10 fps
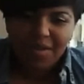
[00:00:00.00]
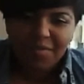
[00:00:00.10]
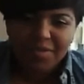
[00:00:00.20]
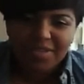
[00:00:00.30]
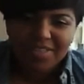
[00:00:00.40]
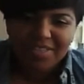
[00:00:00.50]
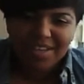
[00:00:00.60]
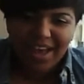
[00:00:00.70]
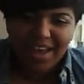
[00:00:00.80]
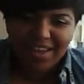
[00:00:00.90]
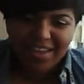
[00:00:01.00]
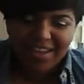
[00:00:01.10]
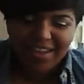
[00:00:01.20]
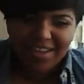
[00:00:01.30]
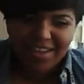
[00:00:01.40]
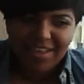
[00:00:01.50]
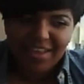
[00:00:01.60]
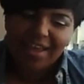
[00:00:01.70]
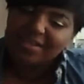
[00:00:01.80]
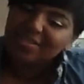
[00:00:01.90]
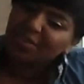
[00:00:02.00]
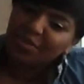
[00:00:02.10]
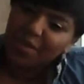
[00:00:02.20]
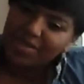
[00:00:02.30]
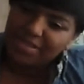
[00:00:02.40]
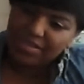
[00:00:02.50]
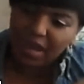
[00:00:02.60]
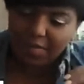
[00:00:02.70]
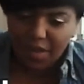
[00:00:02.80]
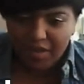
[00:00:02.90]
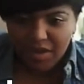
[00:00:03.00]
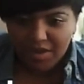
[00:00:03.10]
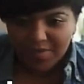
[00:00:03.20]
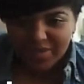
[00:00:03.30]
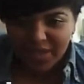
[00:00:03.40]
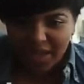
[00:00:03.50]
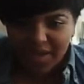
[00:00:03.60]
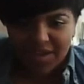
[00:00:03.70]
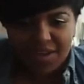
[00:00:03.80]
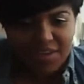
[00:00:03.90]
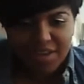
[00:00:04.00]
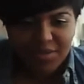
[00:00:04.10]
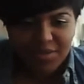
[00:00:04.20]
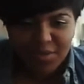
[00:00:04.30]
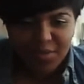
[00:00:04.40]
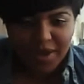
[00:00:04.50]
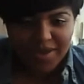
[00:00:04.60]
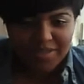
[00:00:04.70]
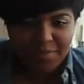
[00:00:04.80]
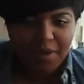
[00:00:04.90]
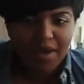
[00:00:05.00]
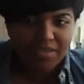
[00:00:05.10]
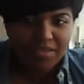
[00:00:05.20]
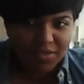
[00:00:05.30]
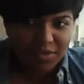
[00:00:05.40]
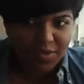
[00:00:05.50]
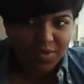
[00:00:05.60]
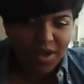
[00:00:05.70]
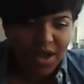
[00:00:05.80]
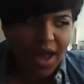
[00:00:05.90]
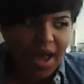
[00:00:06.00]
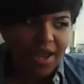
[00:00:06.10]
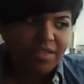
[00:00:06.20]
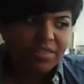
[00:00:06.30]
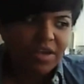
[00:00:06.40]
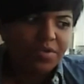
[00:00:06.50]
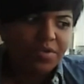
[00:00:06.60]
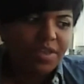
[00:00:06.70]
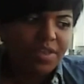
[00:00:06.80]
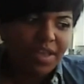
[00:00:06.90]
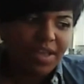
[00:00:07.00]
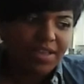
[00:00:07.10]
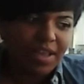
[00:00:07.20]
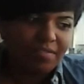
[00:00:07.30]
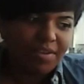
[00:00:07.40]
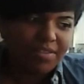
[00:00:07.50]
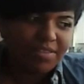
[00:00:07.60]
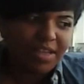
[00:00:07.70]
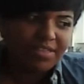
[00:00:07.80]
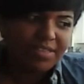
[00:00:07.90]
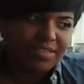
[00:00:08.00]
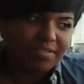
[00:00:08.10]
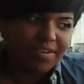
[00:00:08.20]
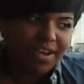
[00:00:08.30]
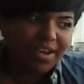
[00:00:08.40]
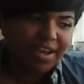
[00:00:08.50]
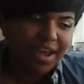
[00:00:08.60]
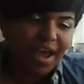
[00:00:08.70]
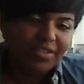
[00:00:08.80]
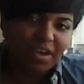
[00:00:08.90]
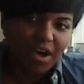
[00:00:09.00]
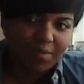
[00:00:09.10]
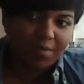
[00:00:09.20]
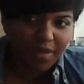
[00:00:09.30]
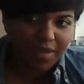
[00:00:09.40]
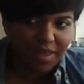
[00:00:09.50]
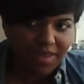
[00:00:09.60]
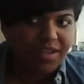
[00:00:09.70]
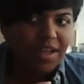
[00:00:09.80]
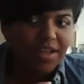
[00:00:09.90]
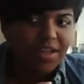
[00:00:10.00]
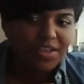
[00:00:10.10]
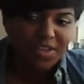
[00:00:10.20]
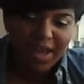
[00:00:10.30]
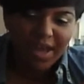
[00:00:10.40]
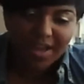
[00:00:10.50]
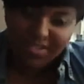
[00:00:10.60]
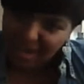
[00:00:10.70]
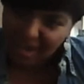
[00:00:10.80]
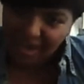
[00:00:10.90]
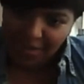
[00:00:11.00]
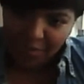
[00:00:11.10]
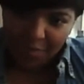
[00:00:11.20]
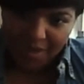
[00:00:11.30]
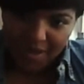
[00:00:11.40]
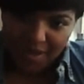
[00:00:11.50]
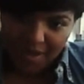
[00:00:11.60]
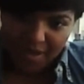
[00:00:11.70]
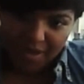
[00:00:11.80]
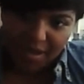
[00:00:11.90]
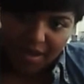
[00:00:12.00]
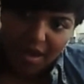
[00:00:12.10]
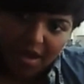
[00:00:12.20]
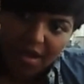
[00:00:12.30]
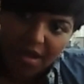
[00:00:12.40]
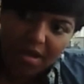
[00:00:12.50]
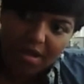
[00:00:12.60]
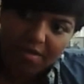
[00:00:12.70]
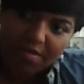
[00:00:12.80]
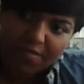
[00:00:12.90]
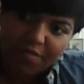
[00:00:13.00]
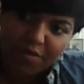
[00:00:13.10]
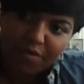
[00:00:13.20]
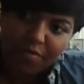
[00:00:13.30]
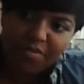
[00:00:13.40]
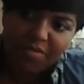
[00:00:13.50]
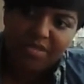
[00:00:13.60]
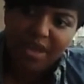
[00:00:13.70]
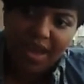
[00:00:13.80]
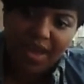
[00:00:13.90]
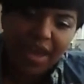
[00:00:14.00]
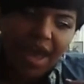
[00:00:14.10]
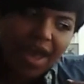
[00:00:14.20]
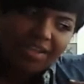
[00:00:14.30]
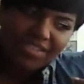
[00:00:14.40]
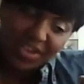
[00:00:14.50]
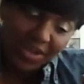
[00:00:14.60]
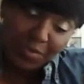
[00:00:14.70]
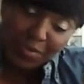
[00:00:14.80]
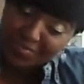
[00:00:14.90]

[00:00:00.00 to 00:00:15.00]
I wouldn't say that there is always a type, like Nani was saying, I don't think it's always personal, and I don't think that there is necessarily a type. I think that you can catch any woman in her vulnerable state and she